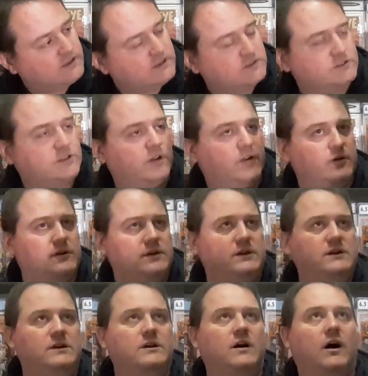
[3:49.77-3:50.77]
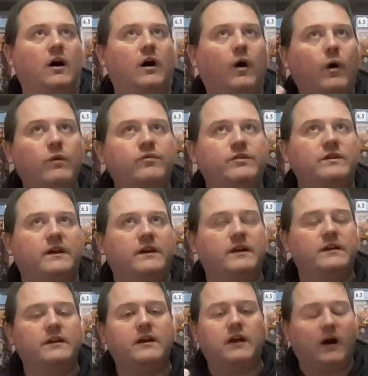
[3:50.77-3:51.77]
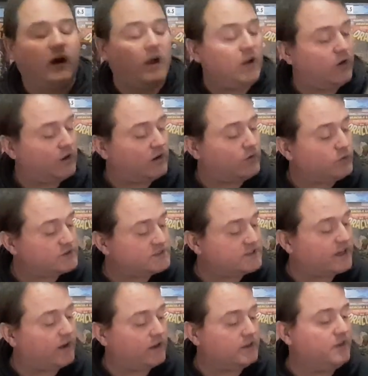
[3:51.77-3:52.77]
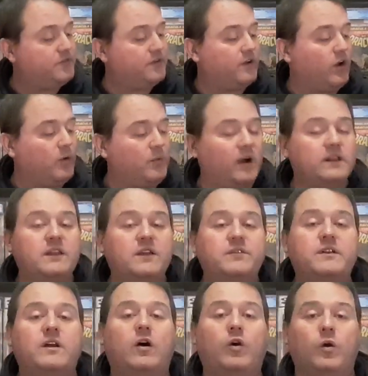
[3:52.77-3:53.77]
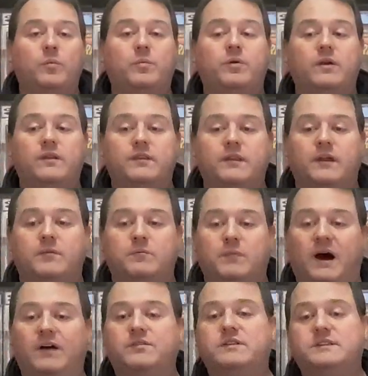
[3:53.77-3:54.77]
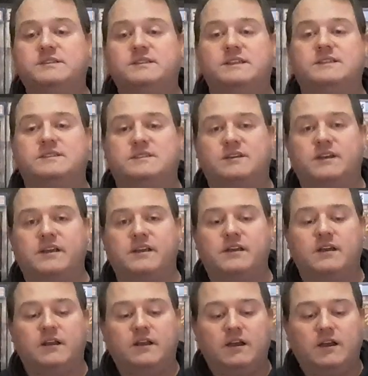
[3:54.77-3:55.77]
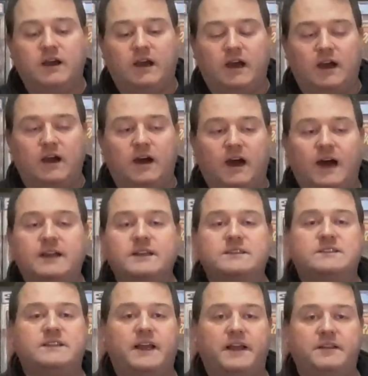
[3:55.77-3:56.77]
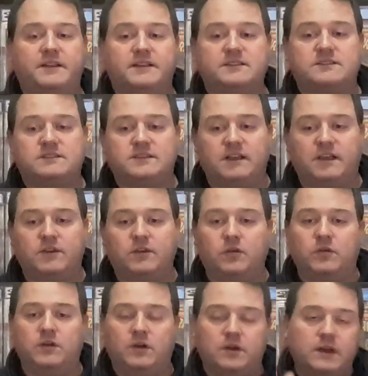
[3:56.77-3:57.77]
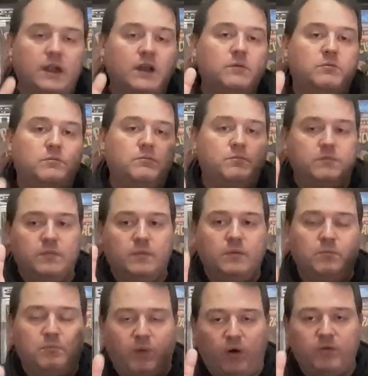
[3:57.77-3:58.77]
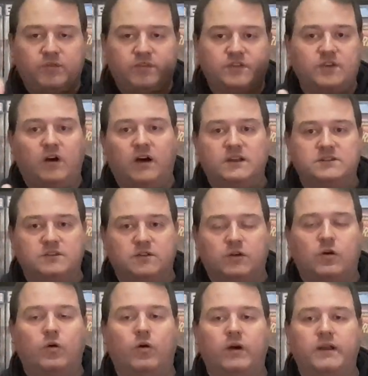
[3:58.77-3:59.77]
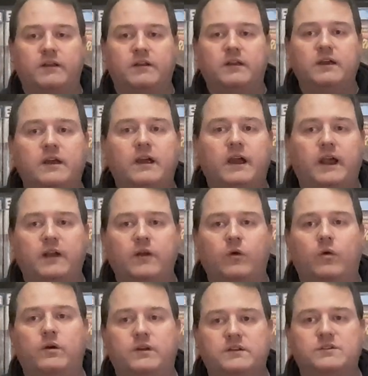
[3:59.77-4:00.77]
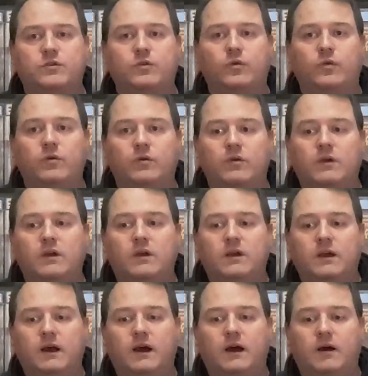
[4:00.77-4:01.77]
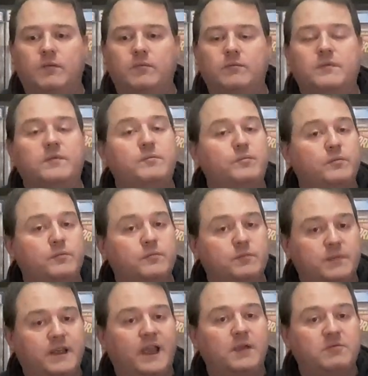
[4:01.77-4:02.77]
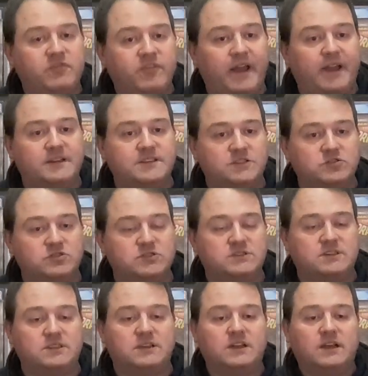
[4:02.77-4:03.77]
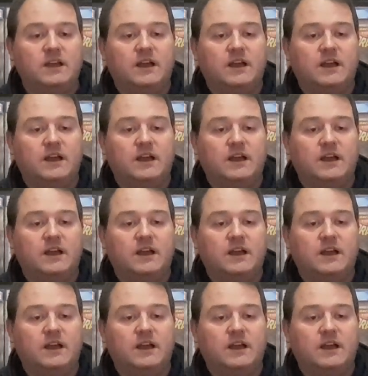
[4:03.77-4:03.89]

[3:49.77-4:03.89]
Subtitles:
So hopefully, you know, I always say I live in hope. I live in hope that Marvel and DC understand this, that you need both sides of the coin in order to keep fans interested.